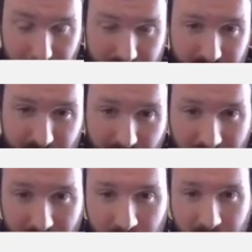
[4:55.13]

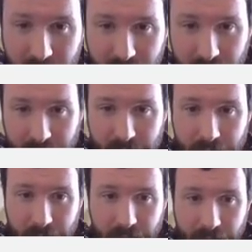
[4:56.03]
pizzicato
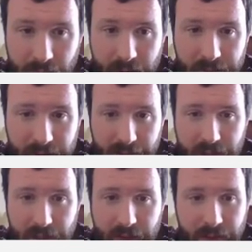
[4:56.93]
for this
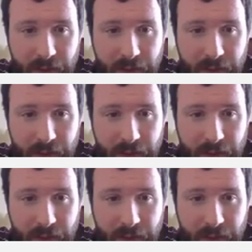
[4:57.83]
section.